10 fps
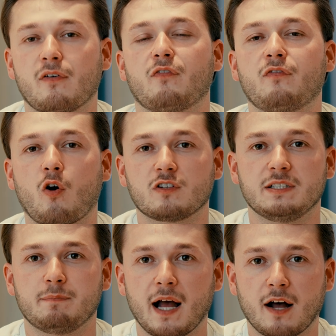or
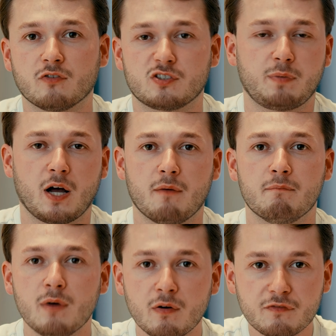40 pounds per
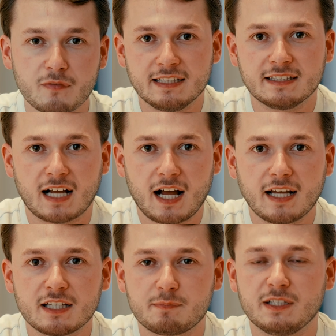month, these
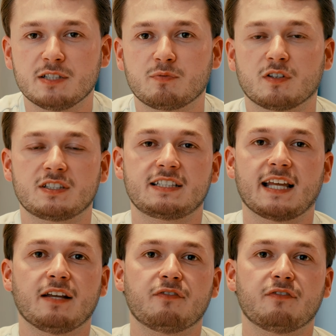ISPs will stay